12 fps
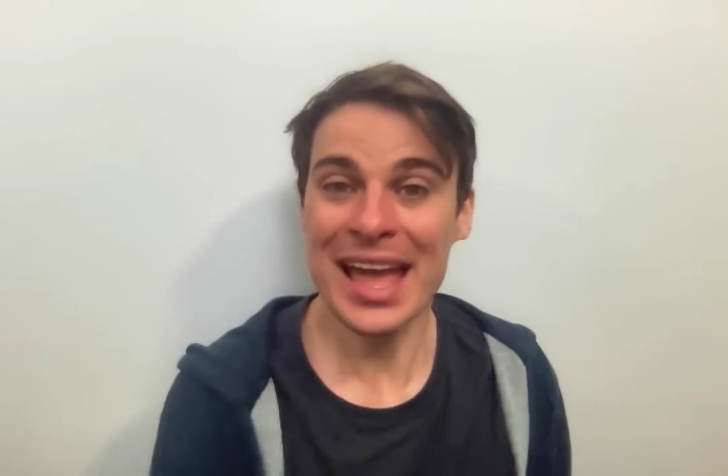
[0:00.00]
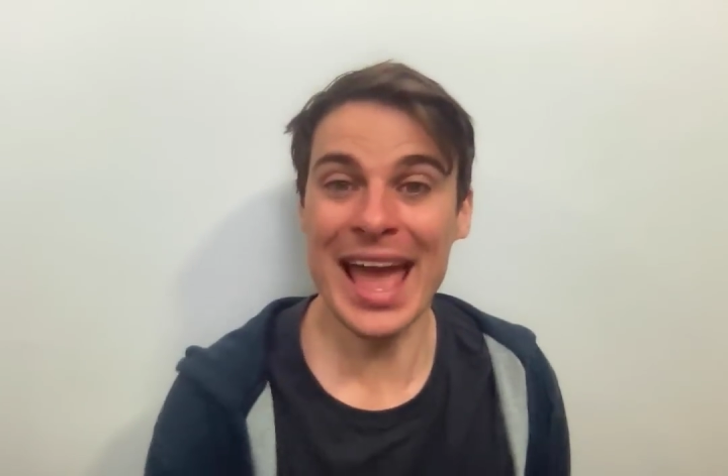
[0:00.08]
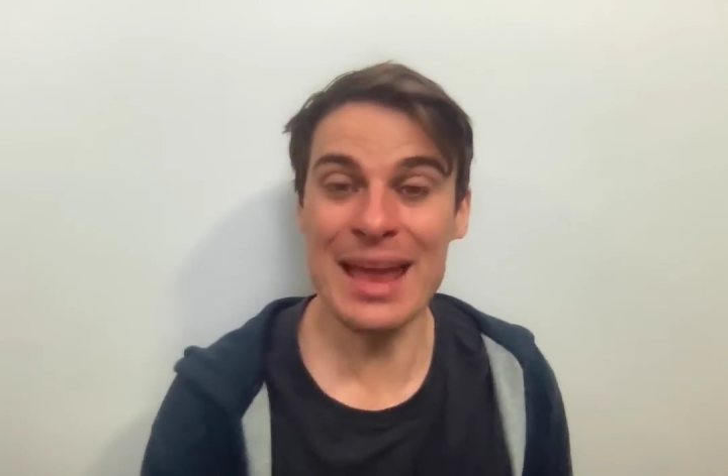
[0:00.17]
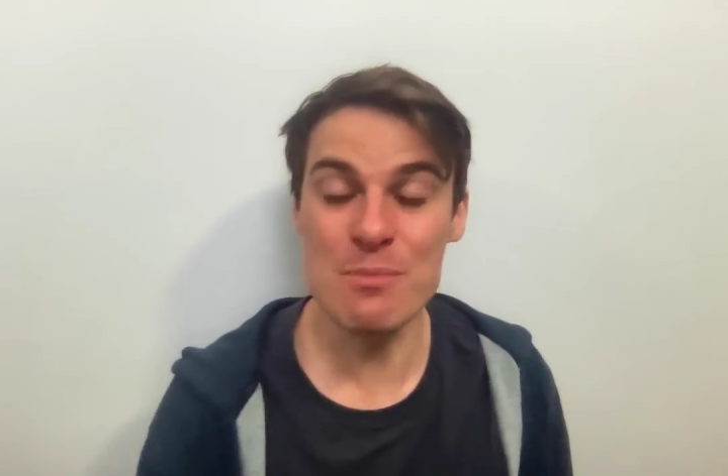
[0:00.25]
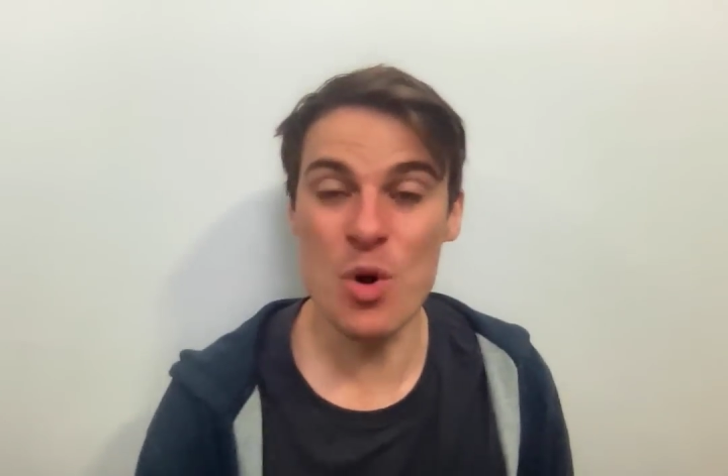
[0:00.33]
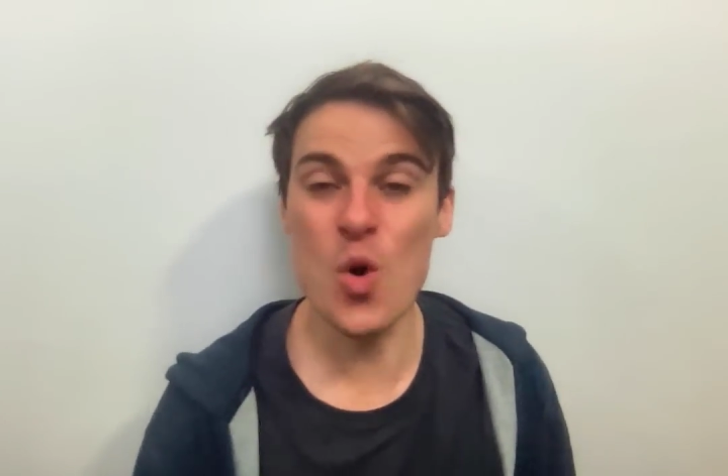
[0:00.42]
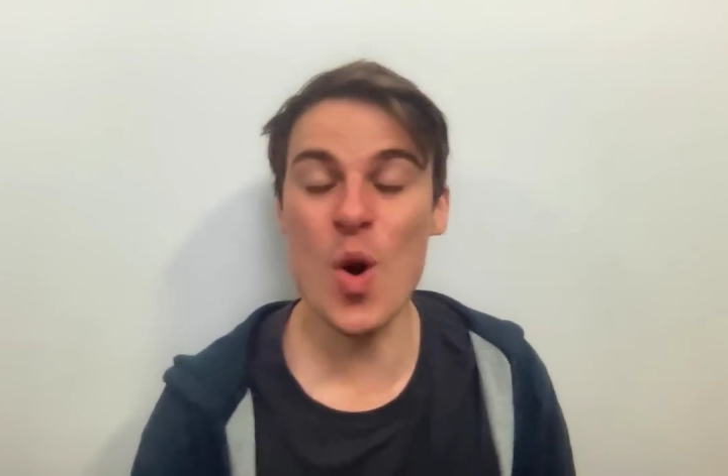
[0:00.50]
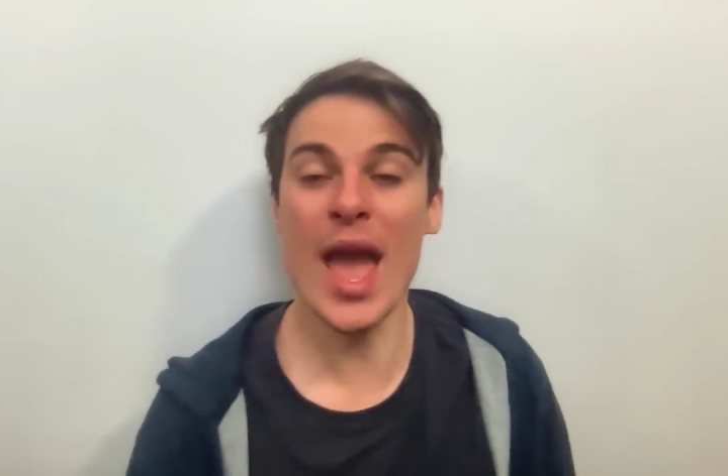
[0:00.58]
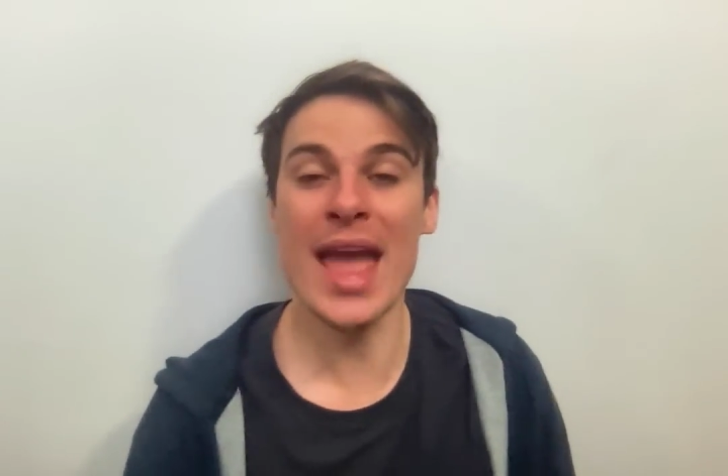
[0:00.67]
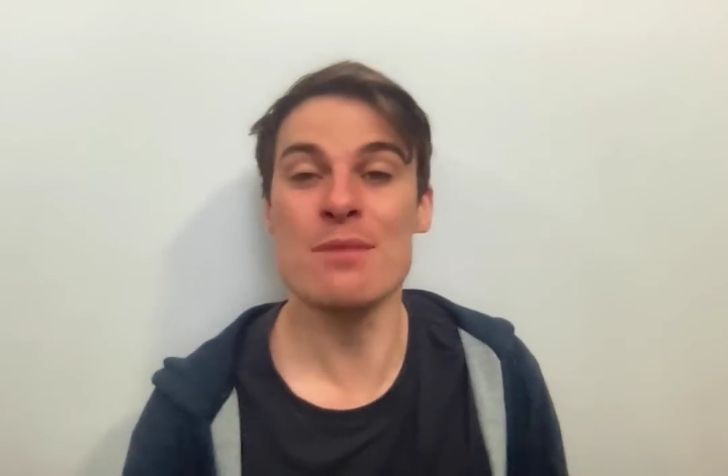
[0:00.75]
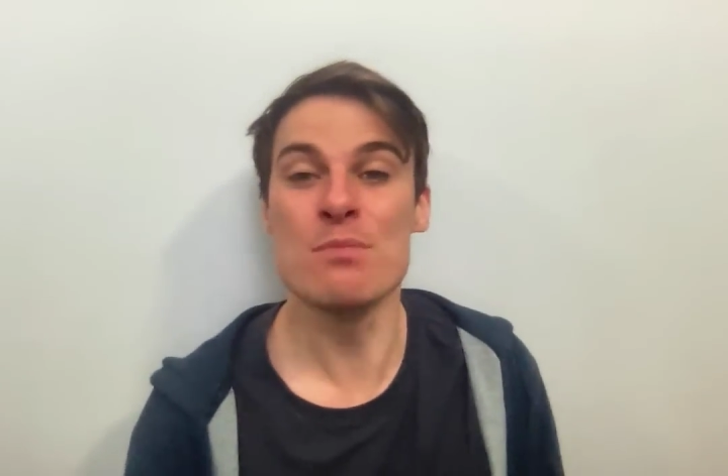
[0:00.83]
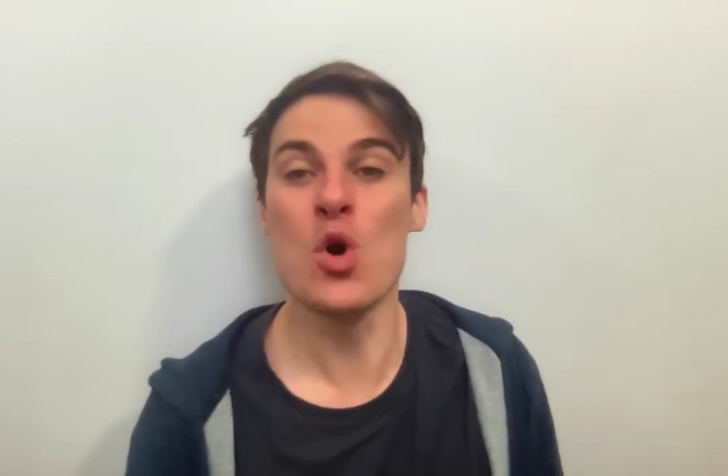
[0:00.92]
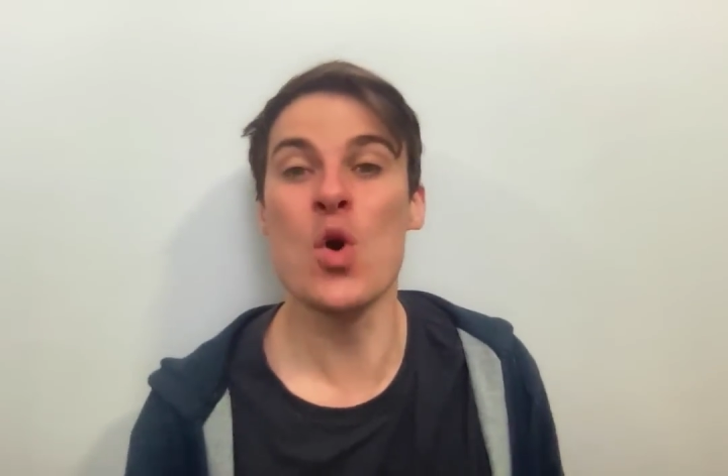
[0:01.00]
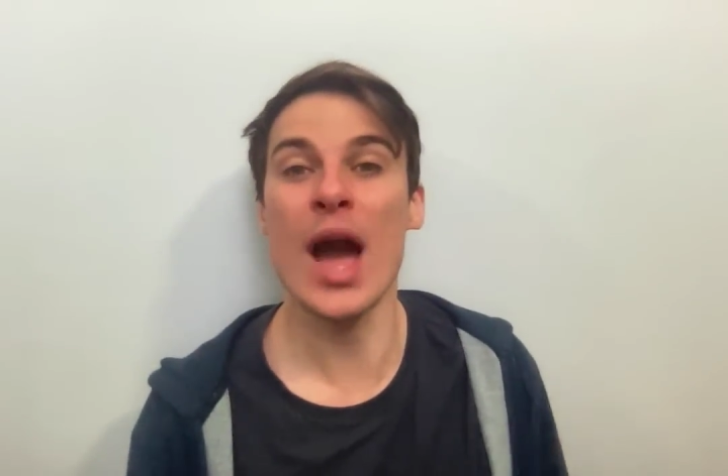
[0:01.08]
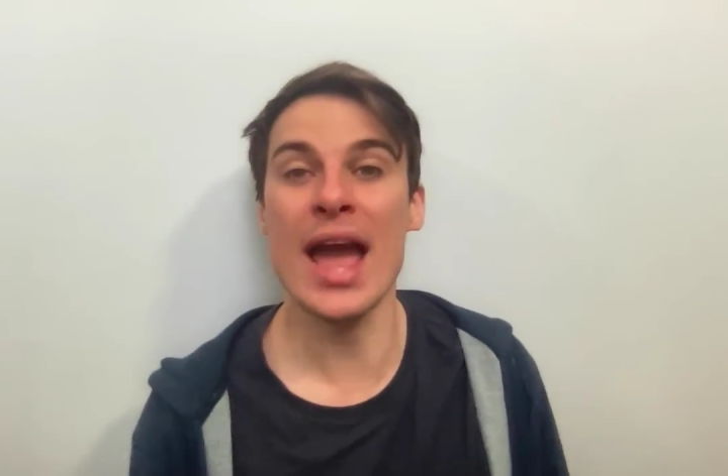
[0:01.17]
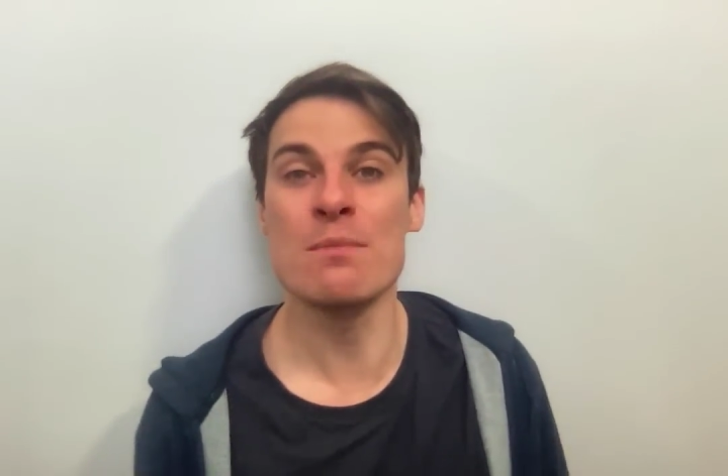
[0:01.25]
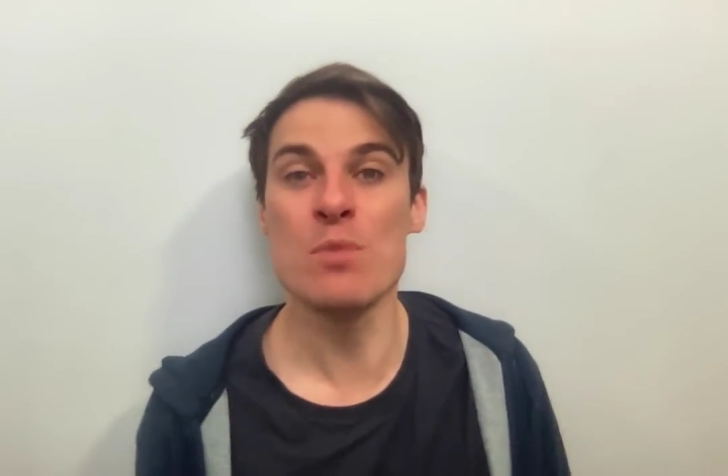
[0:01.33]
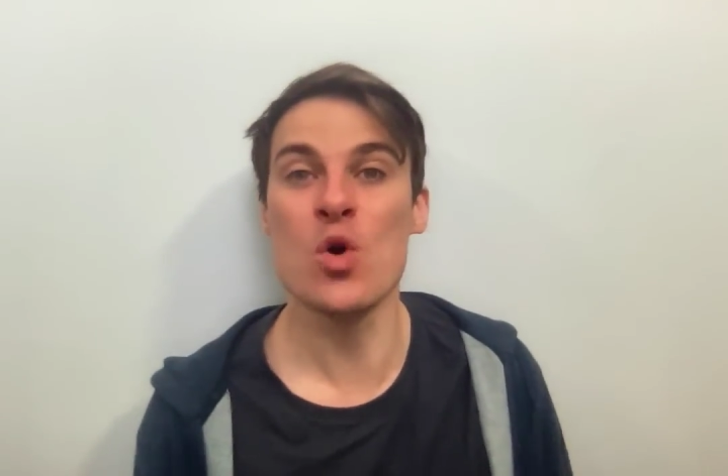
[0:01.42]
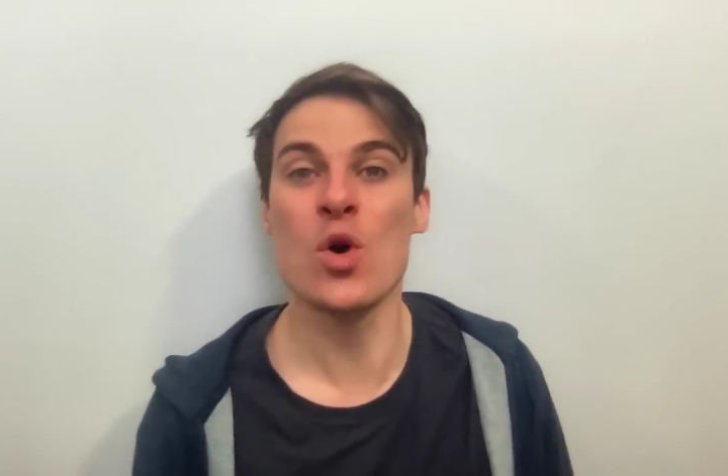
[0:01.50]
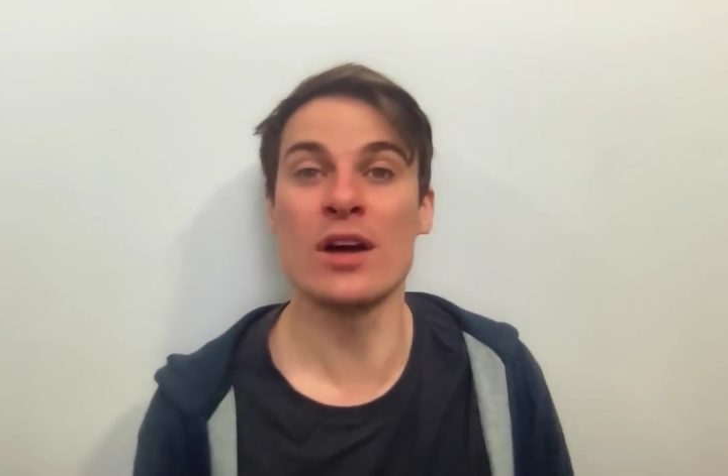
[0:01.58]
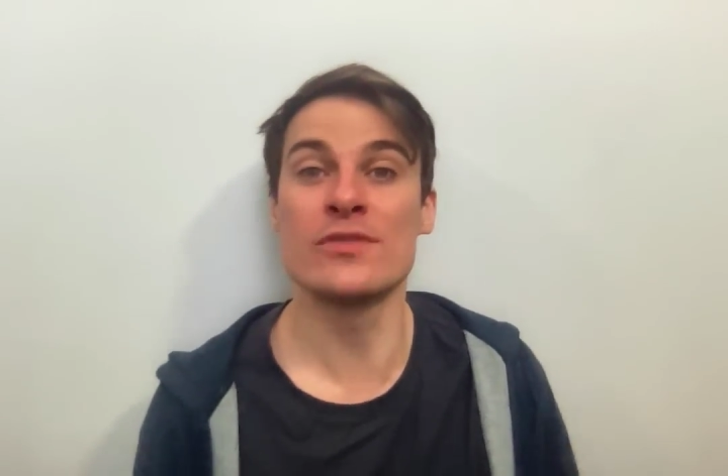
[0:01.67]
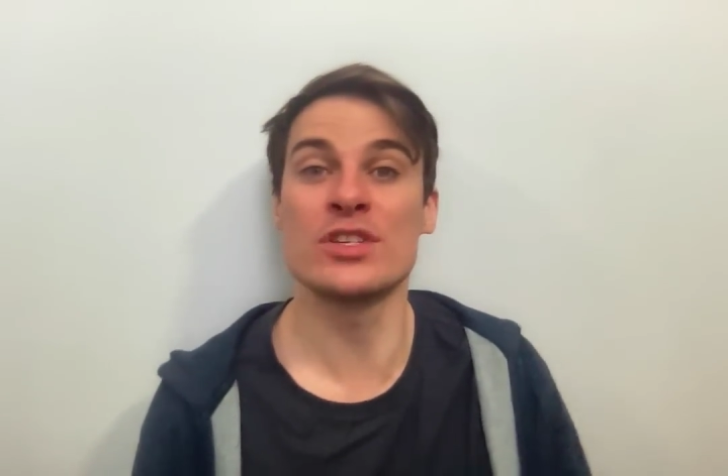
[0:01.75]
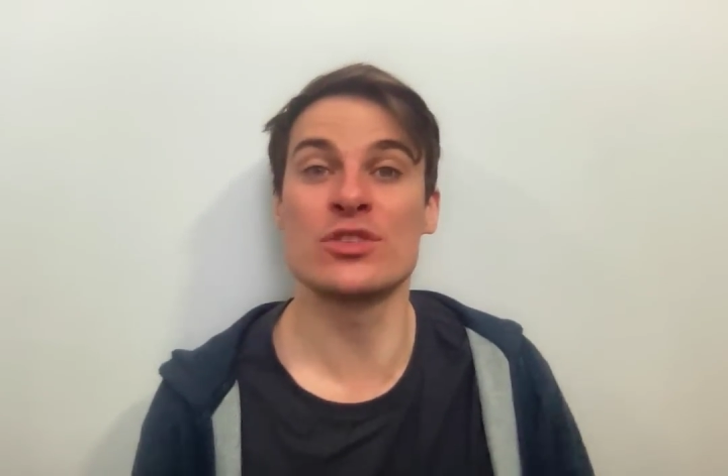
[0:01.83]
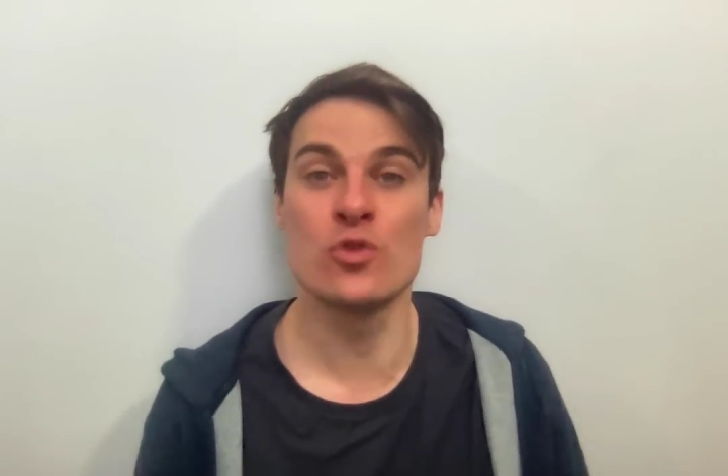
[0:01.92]
And more and more and more
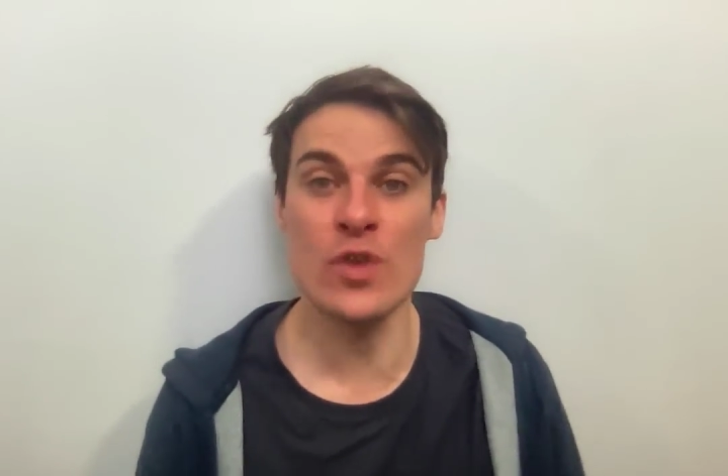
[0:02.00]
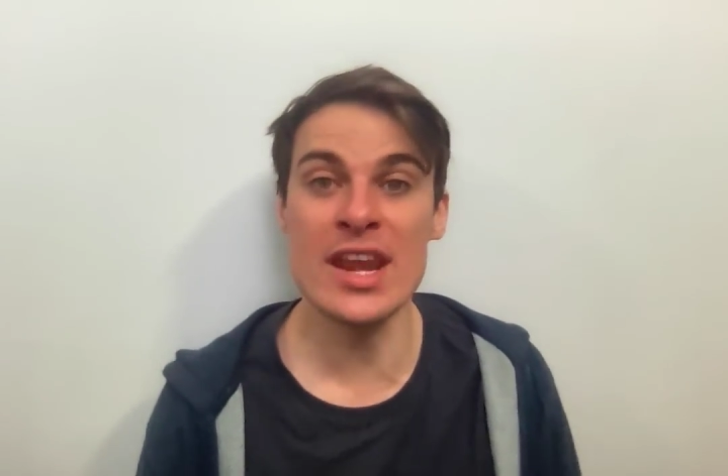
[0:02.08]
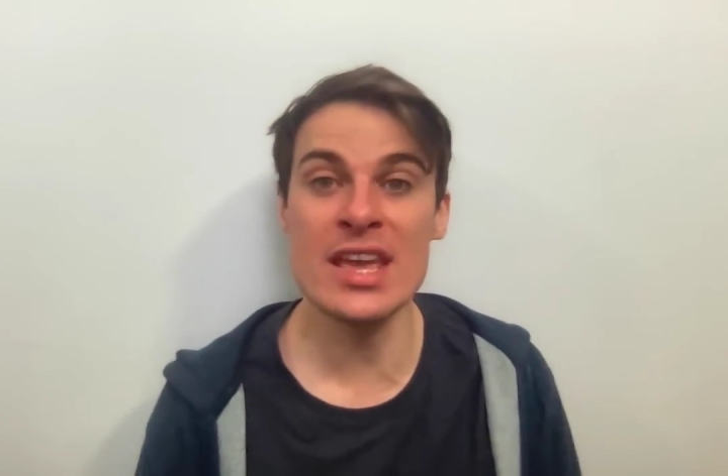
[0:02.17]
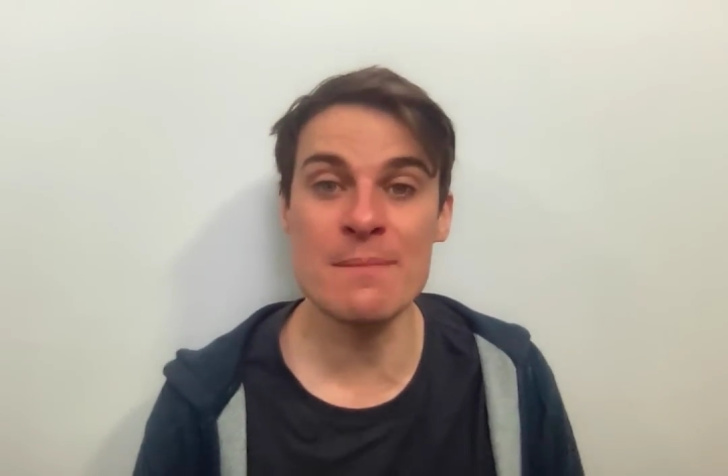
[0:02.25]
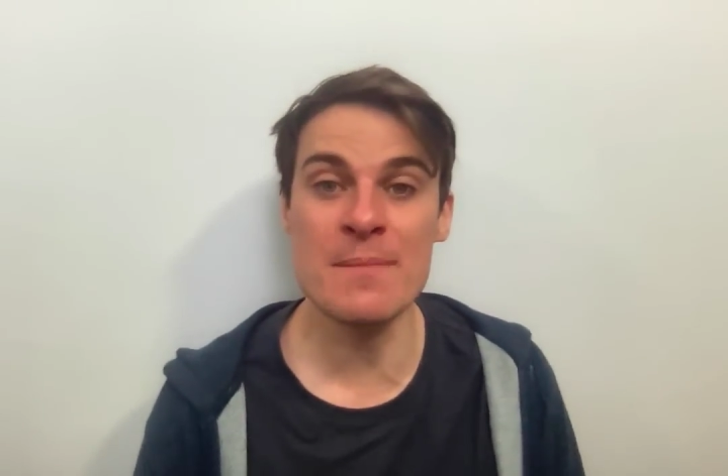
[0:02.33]
of just grinning